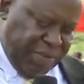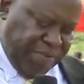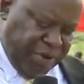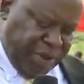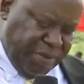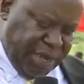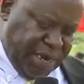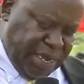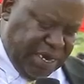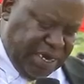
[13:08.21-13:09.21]

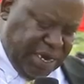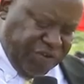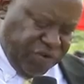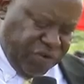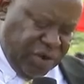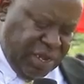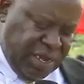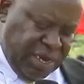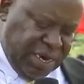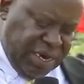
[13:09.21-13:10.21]
Employment and Industrial
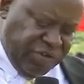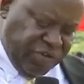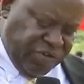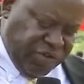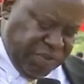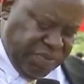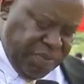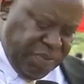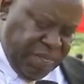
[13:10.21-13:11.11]
Relationship.